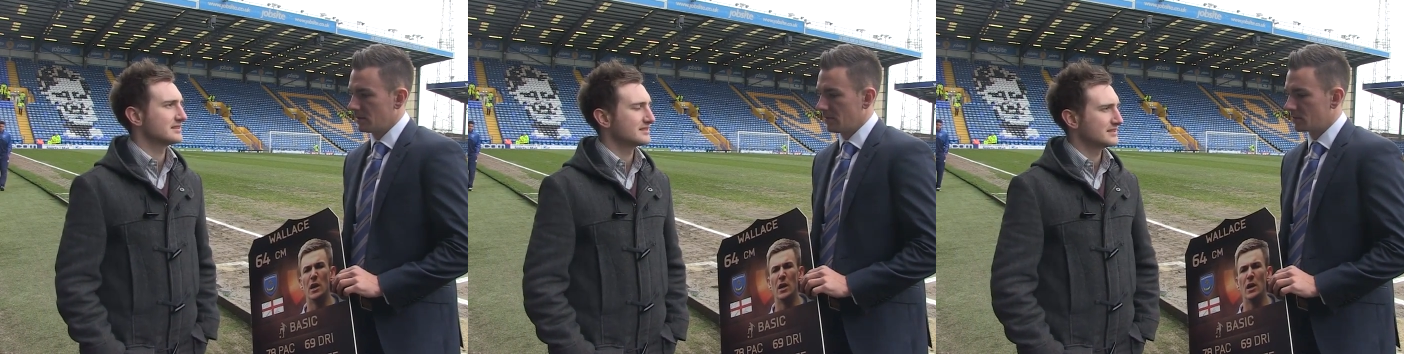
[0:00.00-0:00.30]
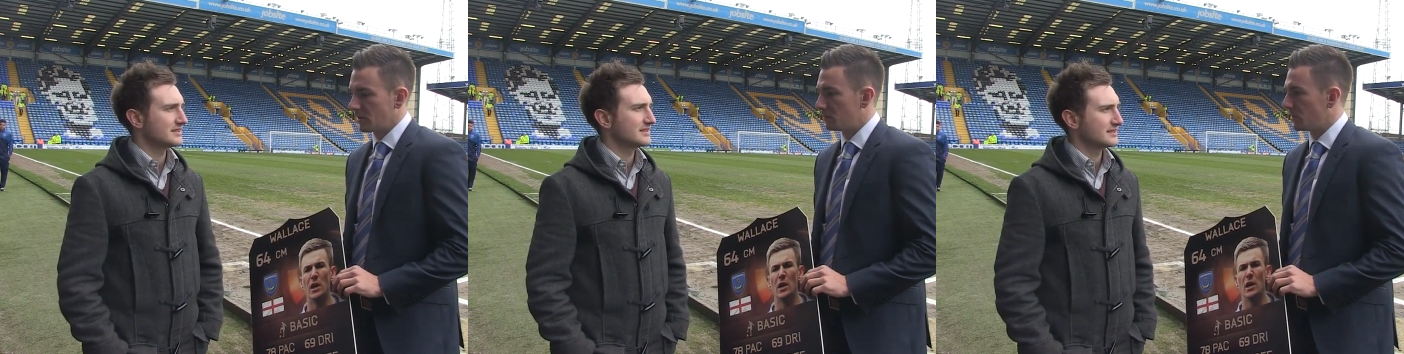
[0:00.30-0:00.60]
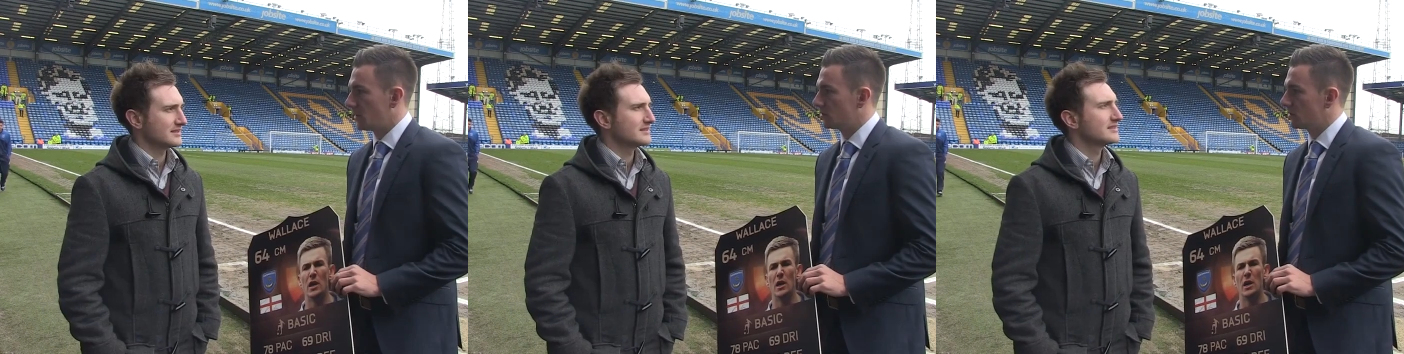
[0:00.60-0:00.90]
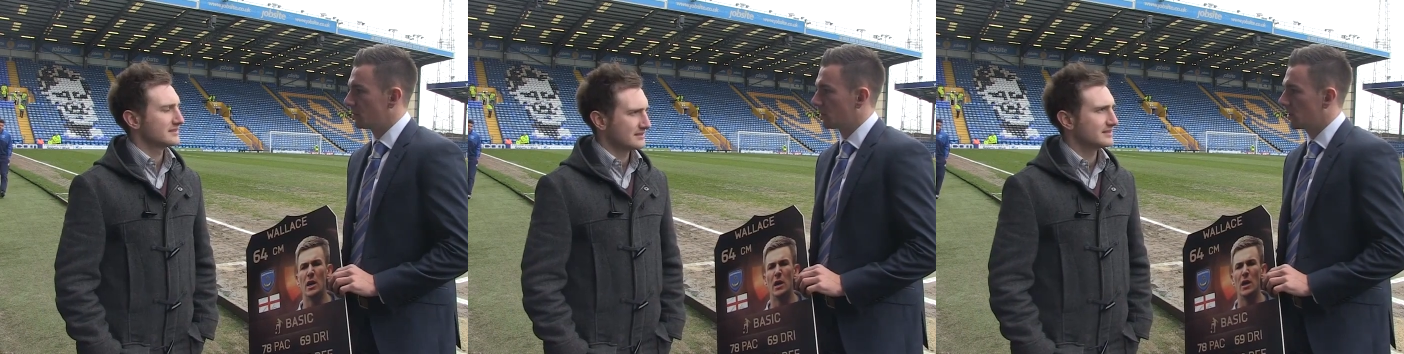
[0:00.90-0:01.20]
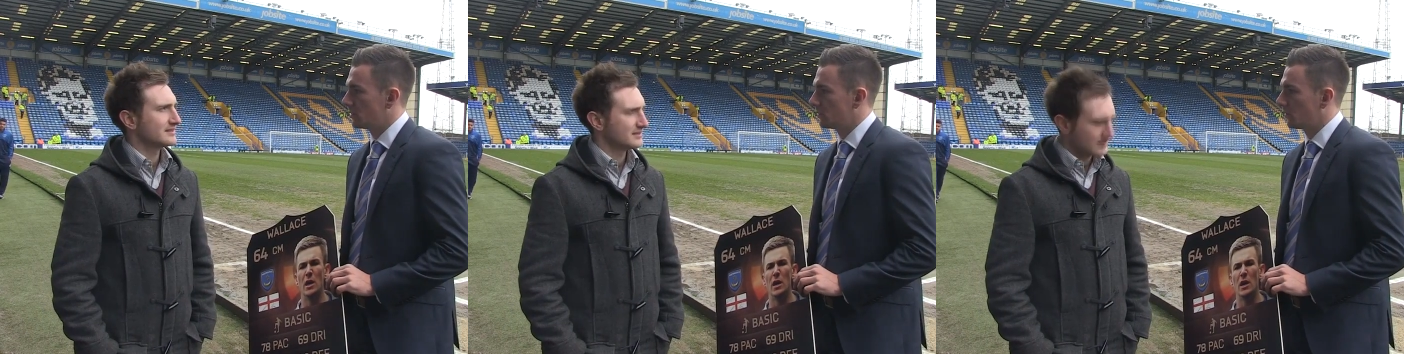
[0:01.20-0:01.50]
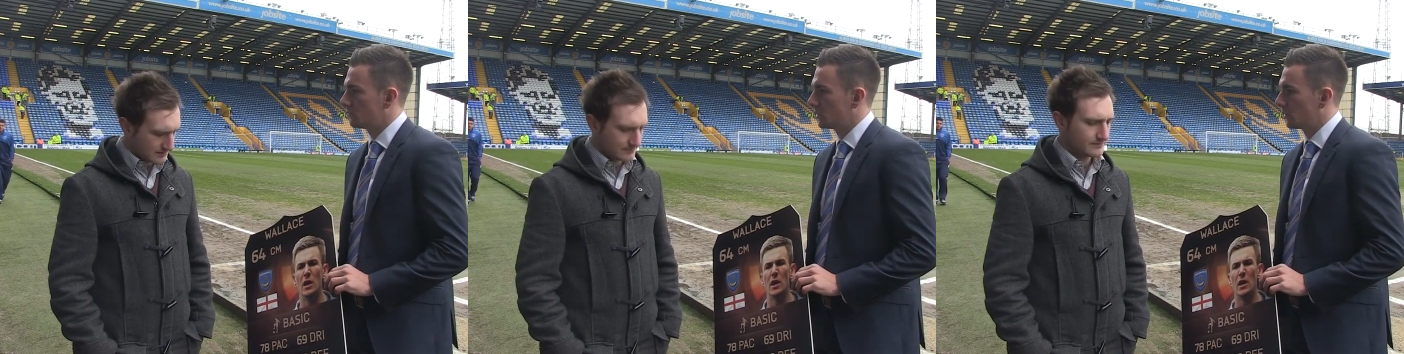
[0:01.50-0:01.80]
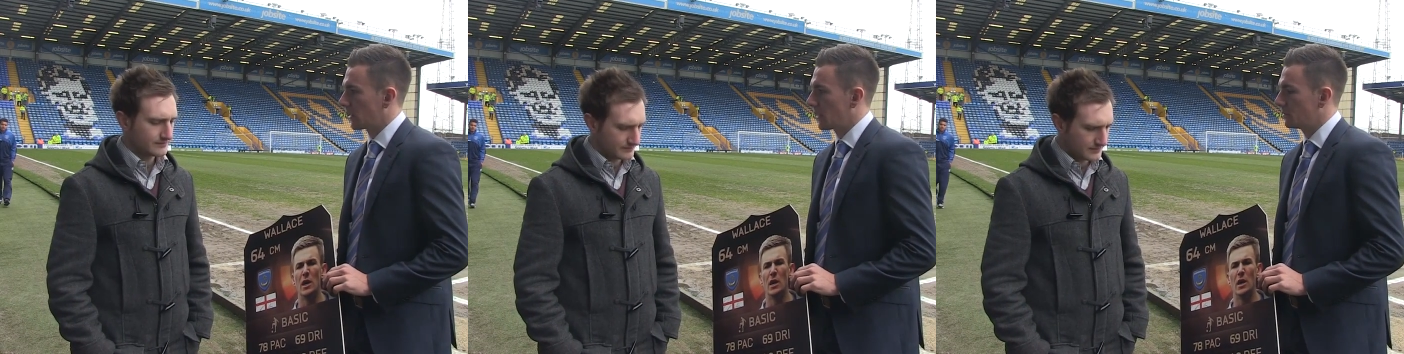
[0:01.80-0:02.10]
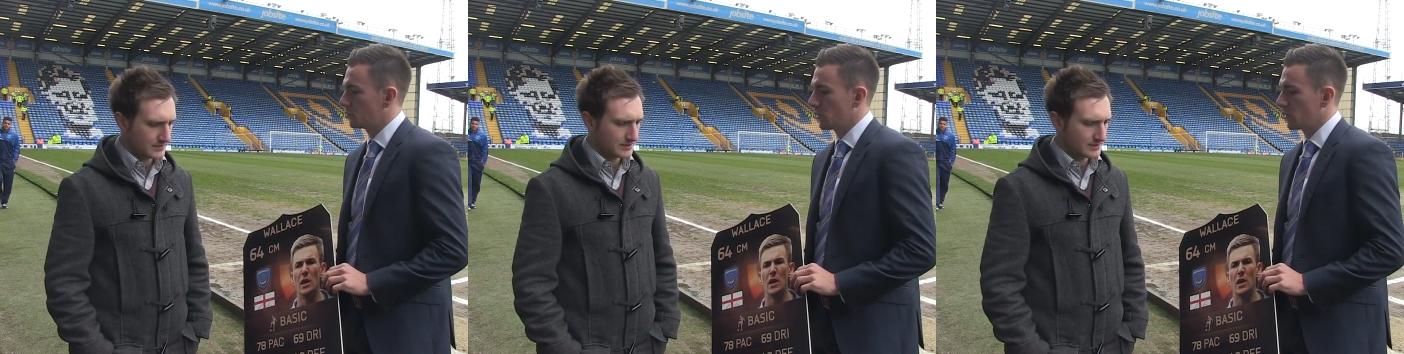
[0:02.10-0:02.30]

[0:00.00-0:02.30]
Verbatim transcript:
Speaker 1: even same sentence as them guys, obviously in the game this